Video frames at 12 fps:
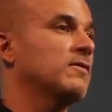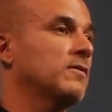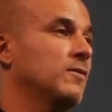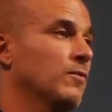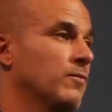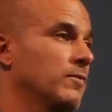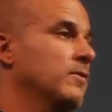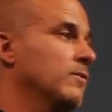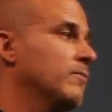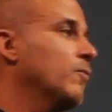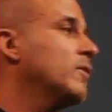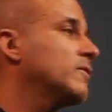So your,
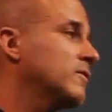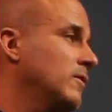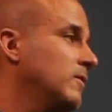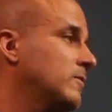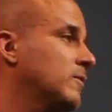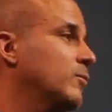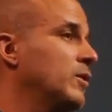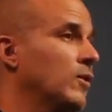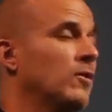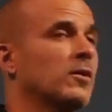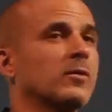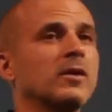your voice needs to be
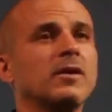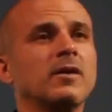heard.